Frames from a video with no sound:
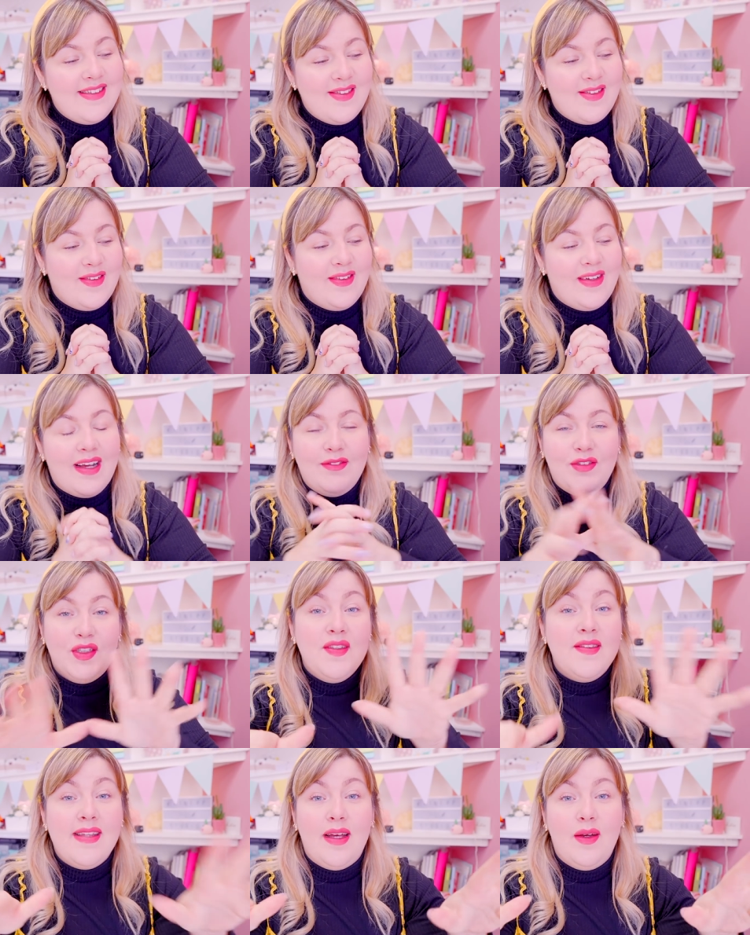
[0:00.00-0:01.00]
So I've
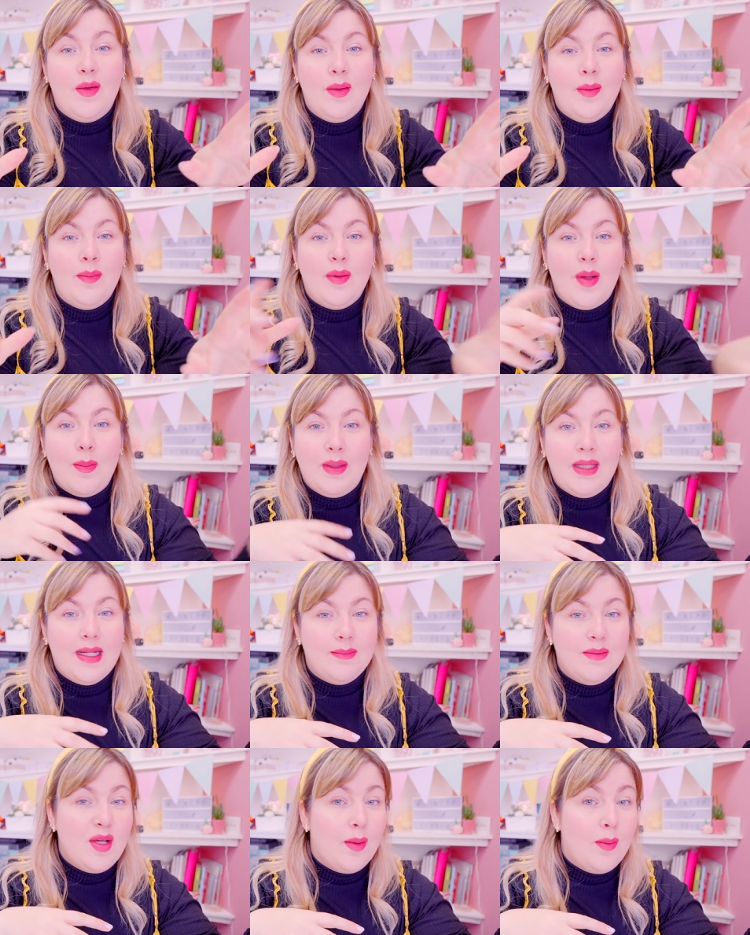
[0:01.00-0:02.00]
just set up, got my
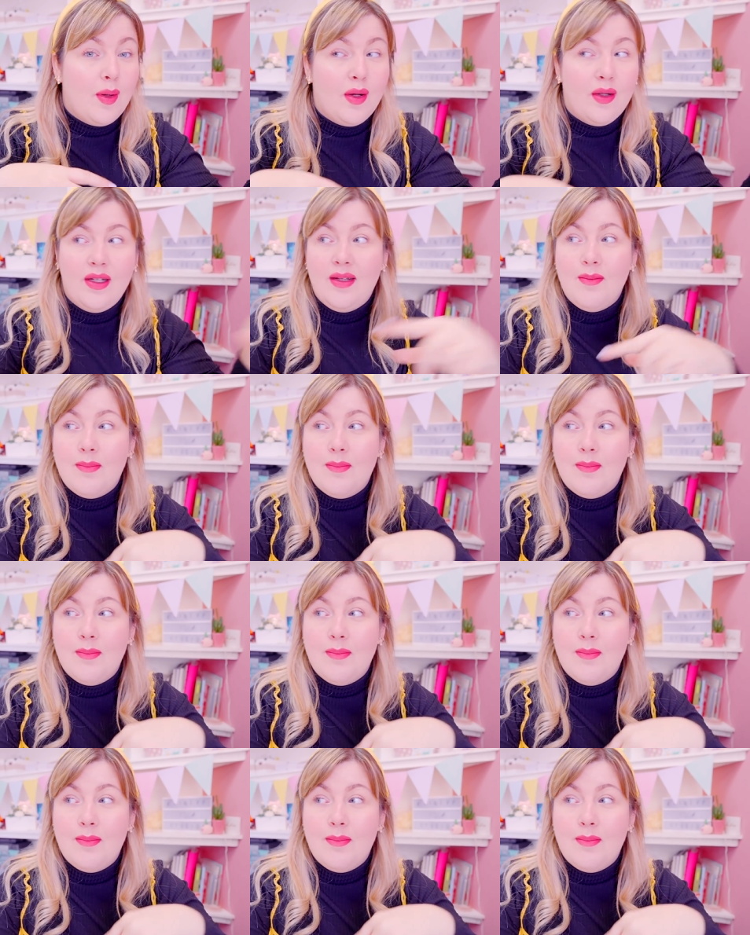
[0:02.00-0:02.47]
laptop on,